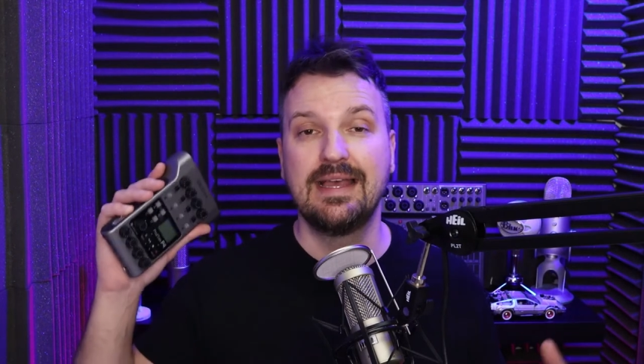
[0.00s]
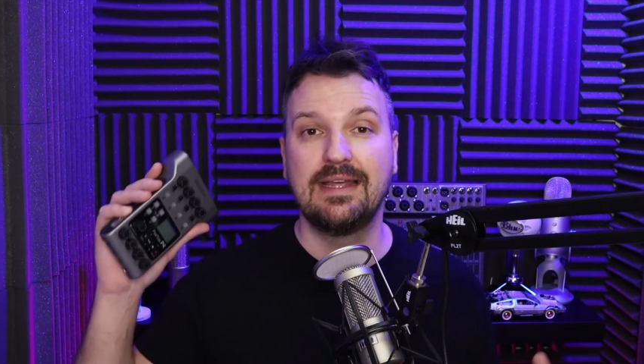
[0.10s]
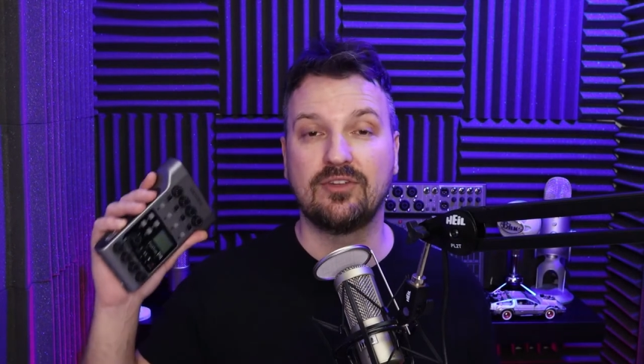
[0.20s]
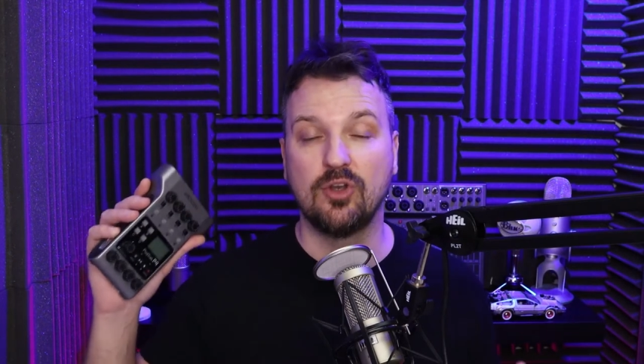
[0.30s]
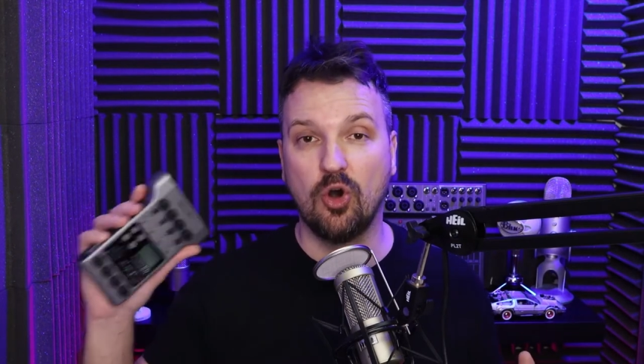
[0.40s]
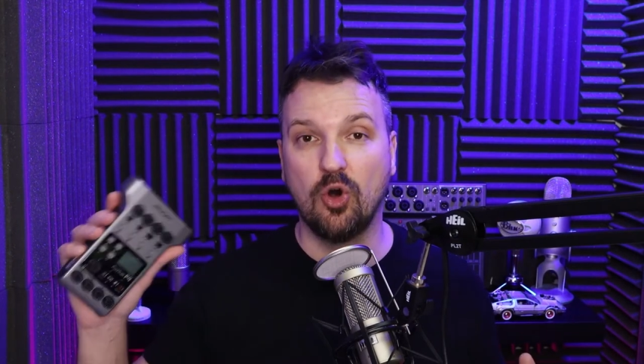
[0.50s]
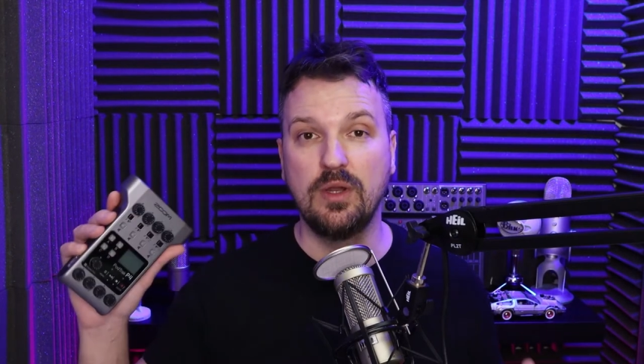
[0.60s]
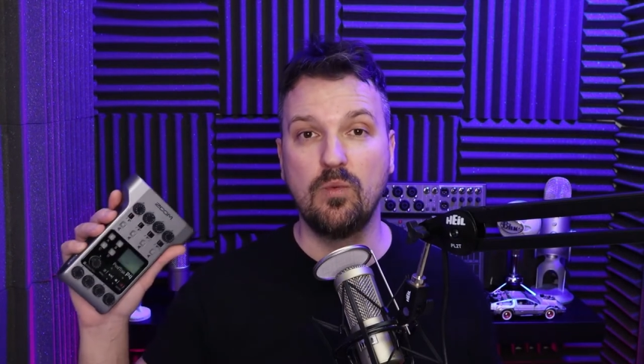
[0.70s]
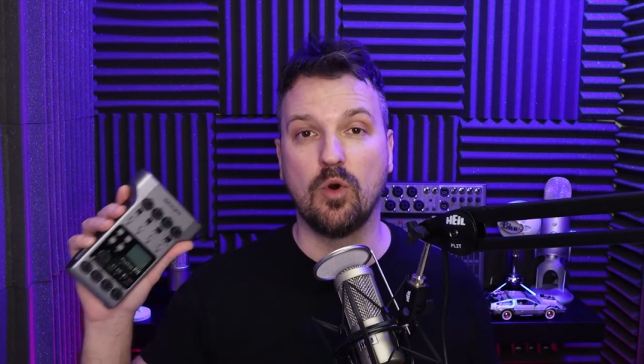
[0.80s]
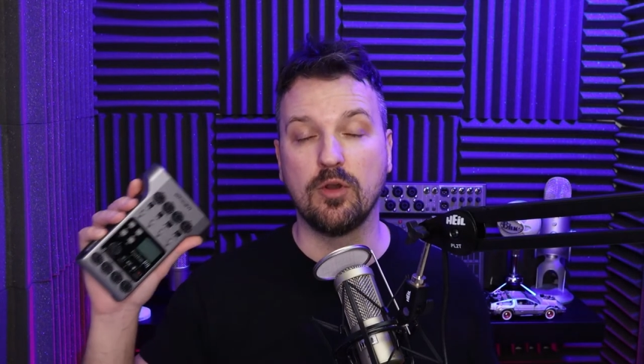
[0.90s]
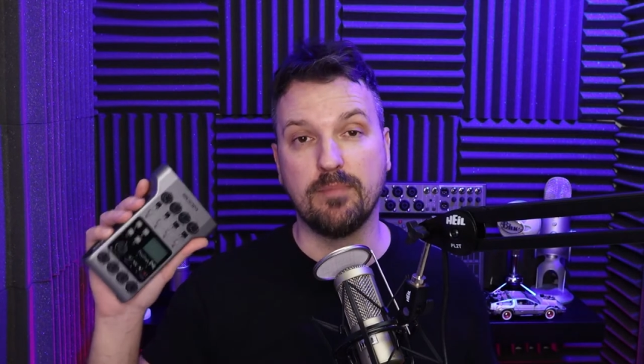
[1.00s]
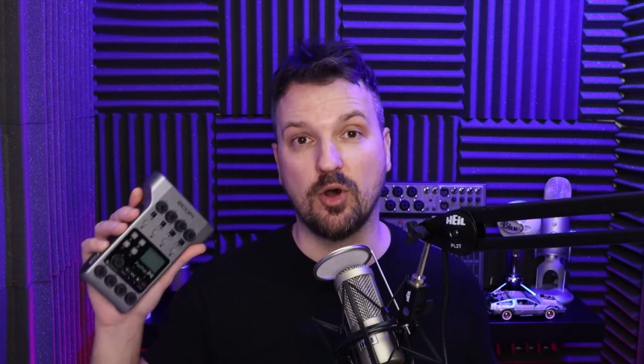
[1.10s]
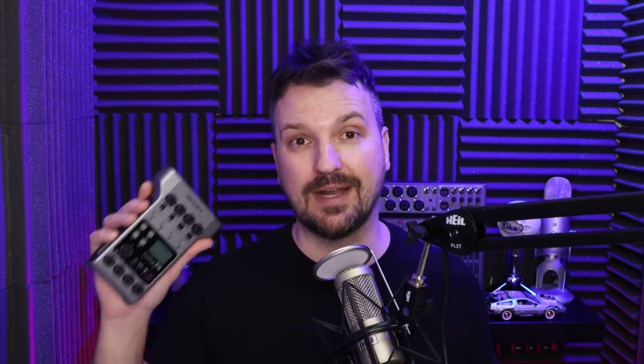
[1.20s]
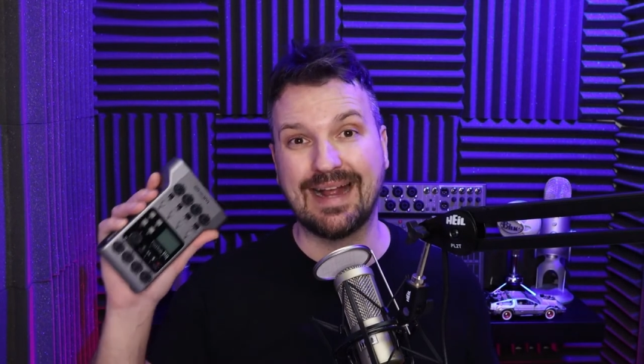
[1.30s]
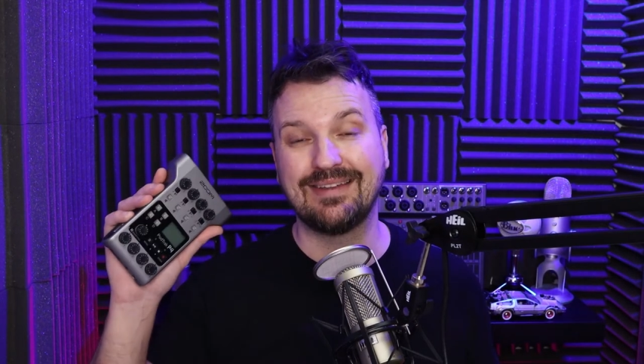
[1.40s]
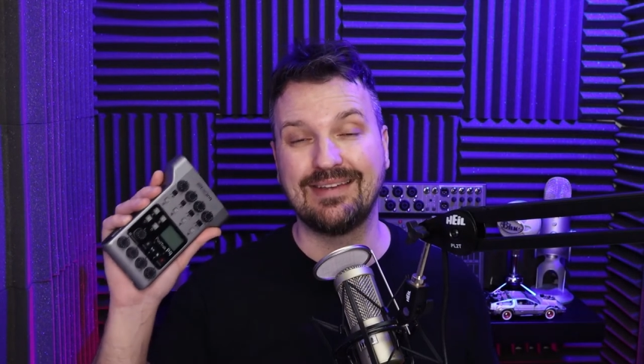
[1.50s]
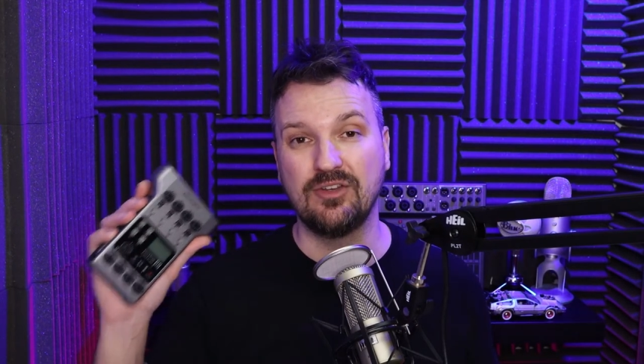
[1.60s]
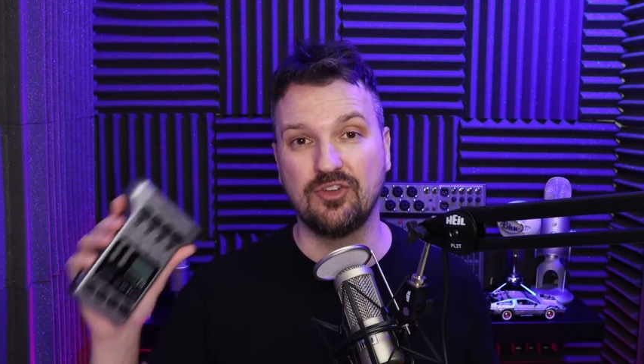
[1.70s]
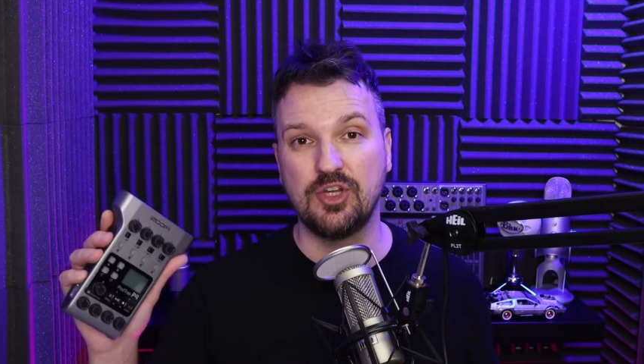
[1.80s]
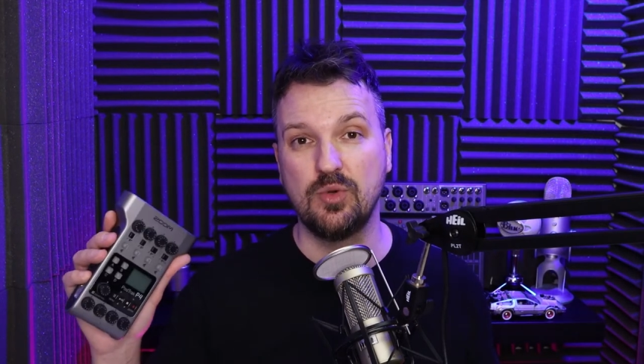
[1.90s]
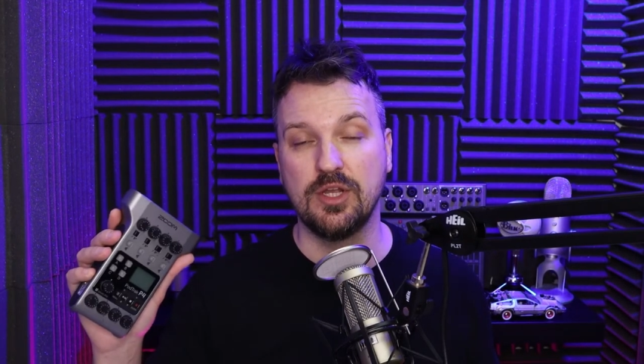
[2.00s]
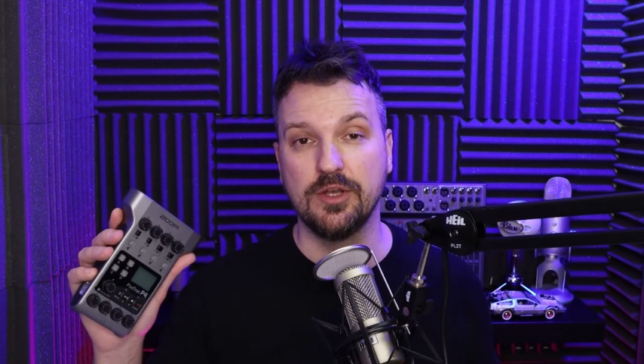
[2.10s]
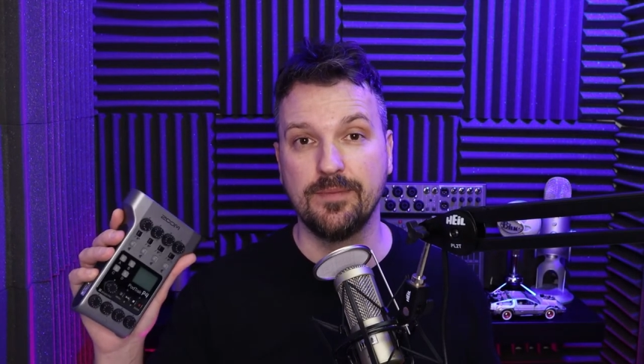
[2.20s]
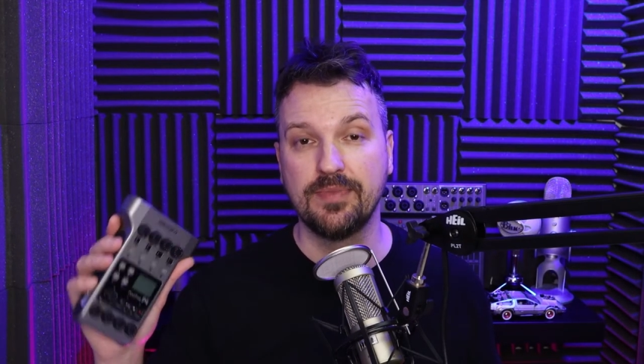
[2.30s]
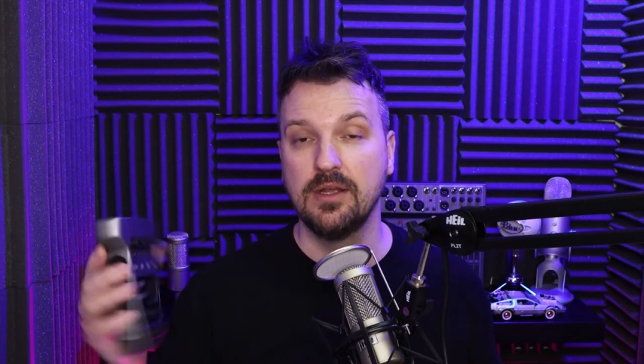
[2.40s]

It's an all-in-one podcasting studio